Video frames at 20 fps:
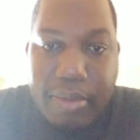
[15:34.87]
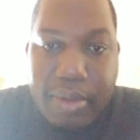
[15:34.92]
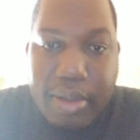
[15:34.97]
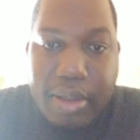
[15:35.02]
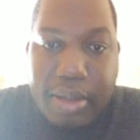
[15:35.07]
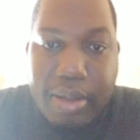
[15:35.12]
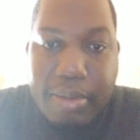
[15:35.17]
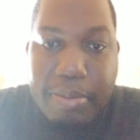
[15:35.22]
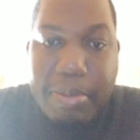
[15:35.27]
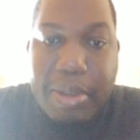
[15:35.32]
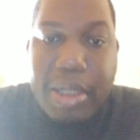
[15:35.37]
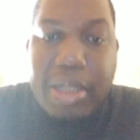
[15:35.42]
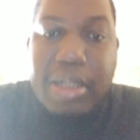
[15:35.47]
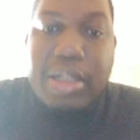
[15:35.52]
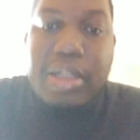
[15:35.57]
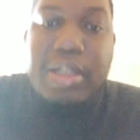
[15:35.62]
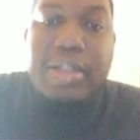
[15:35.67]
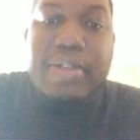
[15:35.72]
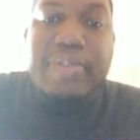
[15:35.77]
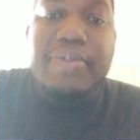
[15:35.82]

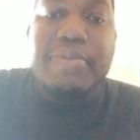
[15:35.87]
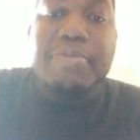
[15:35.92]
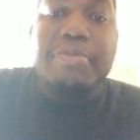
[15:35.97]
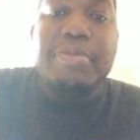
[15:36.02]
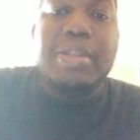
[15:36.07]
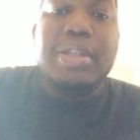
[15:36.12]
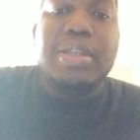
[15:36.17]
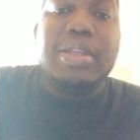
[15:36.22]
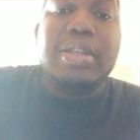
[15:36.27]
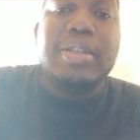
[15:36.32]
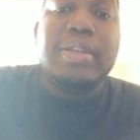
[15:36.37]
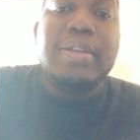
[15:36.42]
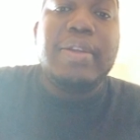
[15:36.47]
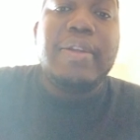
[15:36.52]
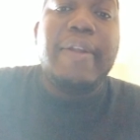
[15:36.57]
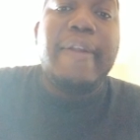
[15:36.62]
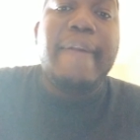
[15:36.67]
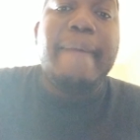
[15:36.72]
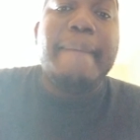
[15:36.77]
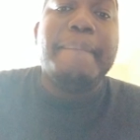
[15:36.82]
Melodies for me,
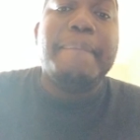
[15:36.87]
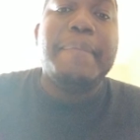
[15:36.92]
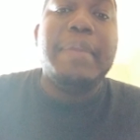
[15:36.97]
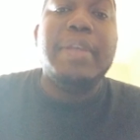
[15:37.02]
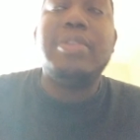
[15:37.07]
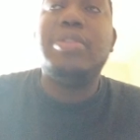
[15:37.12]
there's